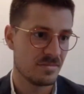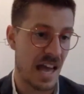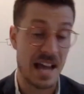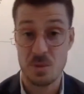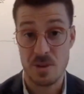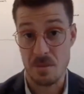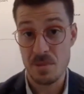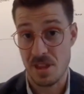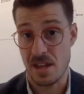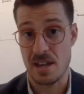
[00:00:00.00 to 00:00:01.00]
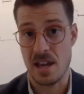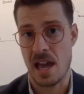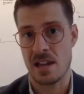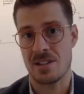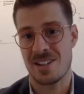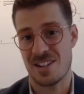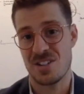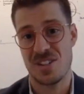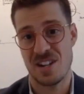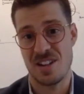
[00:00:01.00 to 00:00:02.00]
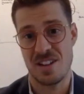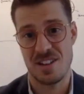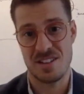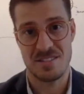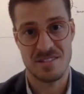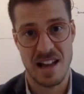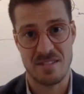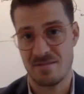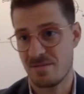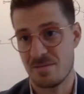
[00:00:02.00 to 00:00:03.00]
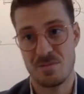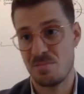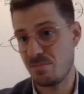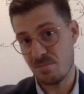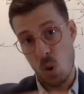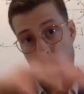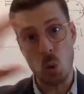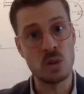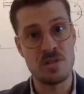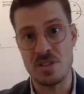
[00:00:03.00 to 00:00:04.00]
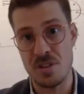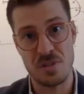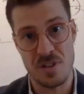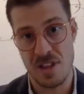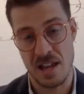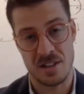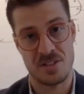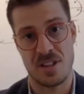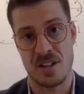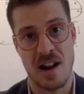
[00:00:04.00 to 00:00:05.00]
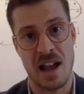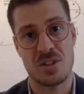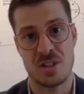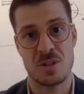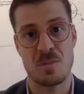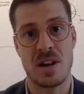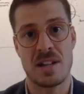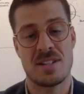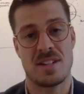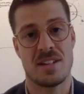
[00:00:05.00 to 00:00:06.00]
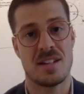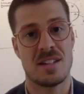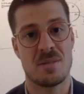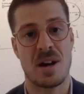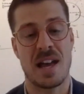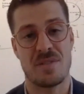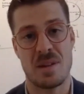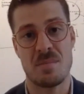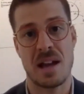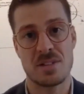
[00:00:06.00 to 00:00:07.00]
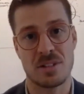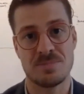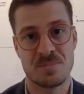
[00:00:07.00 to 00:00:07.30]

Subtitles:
act with empathy and consider all of the different things that our actions might have an impact on.